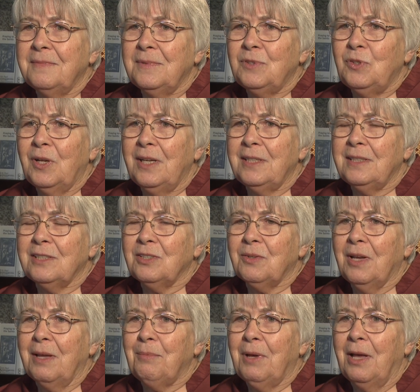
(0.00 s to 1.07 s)
Try to
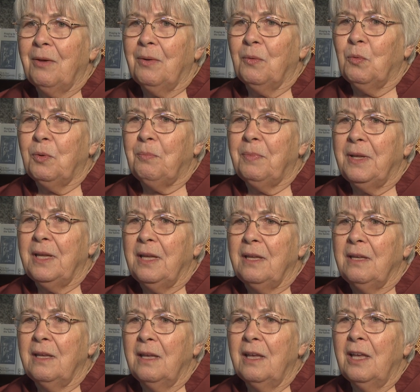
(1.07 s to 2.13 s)
describe how it would be.
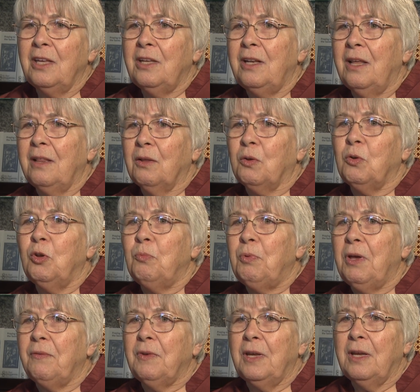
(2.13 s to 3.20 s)
You know, the group
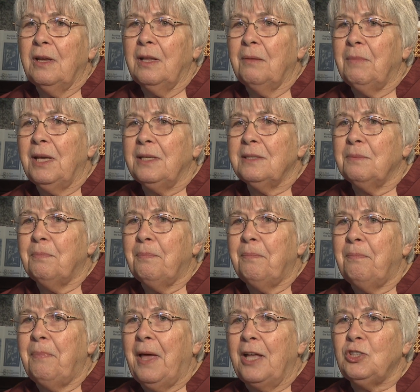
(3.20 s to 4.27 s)
over here that makes
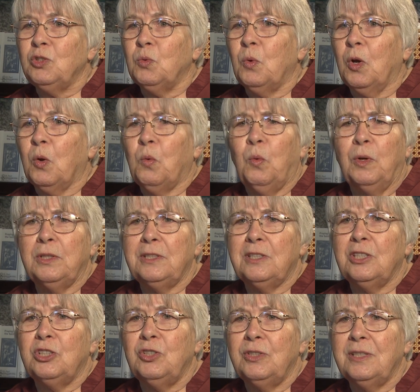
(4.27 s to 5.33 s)
patchwork quilts,
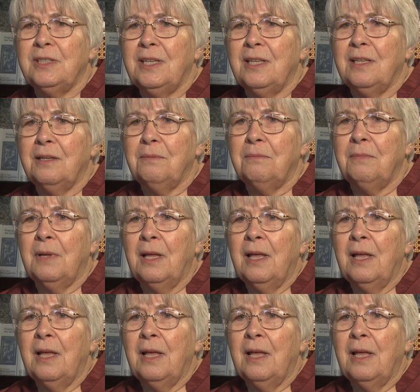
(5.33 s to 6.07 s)
did you see them?